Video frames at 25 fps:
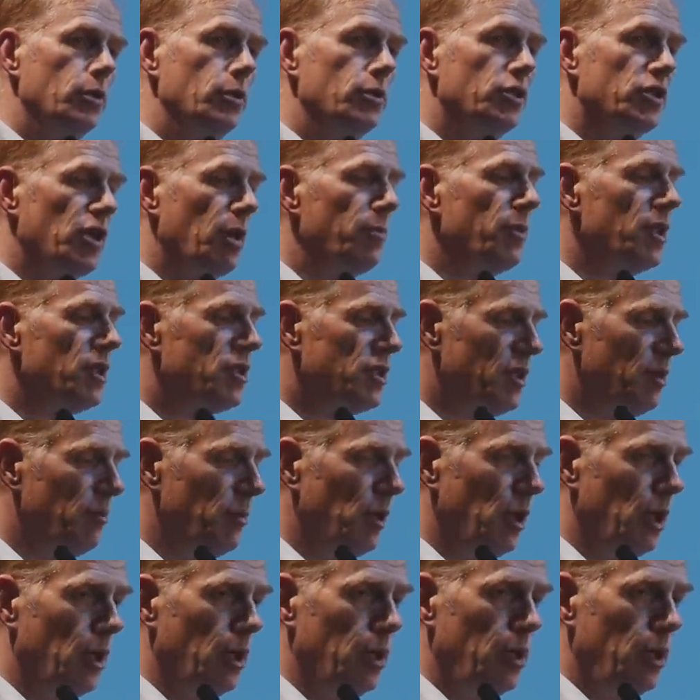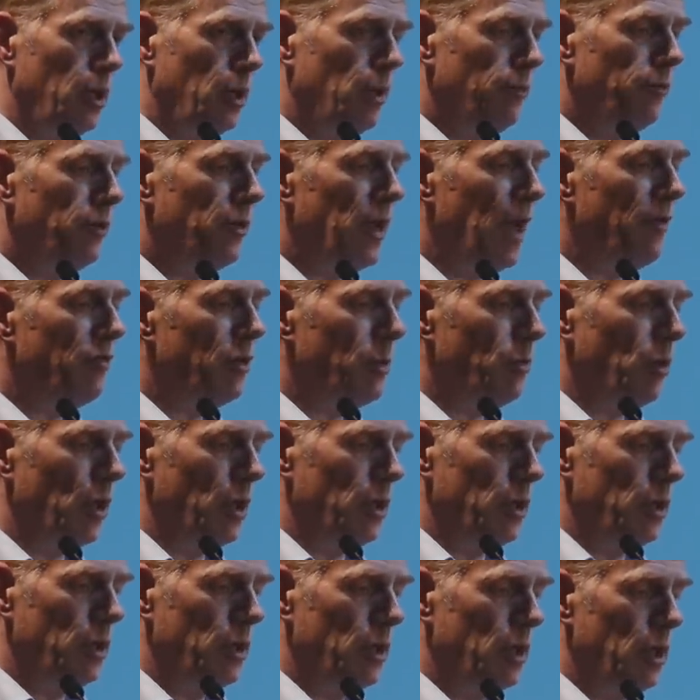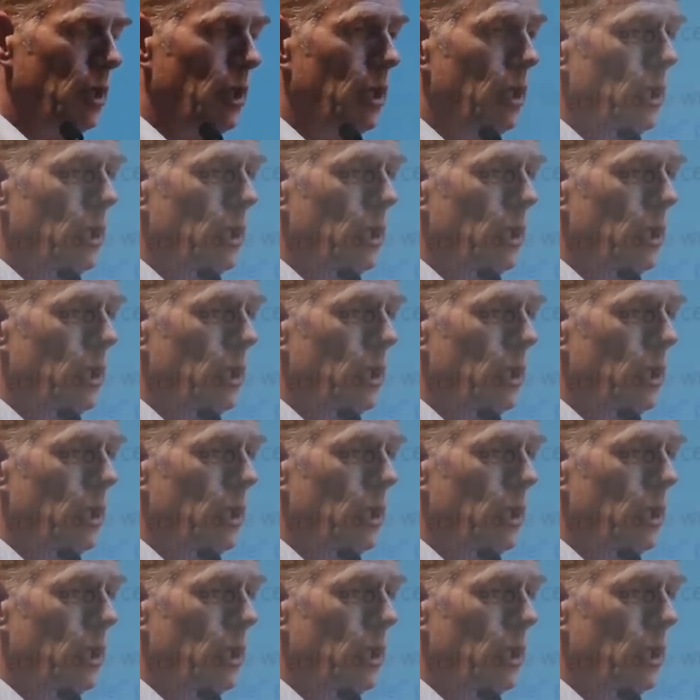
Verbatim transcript: to something similar for everyone.